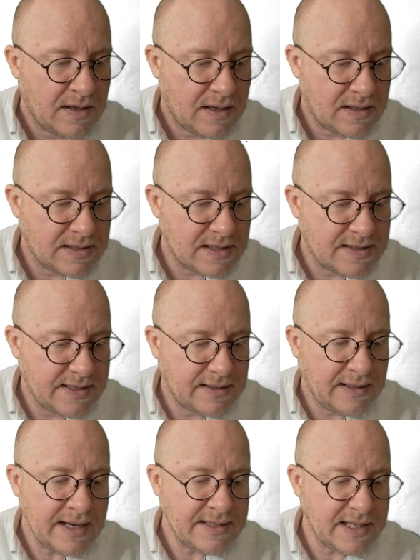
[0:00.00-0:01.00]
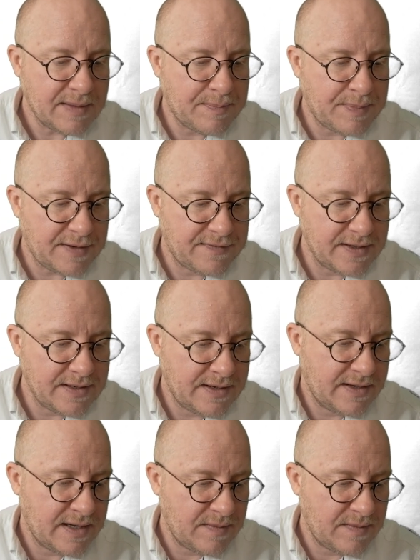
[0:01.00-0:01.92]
And it says the Atlantic puffin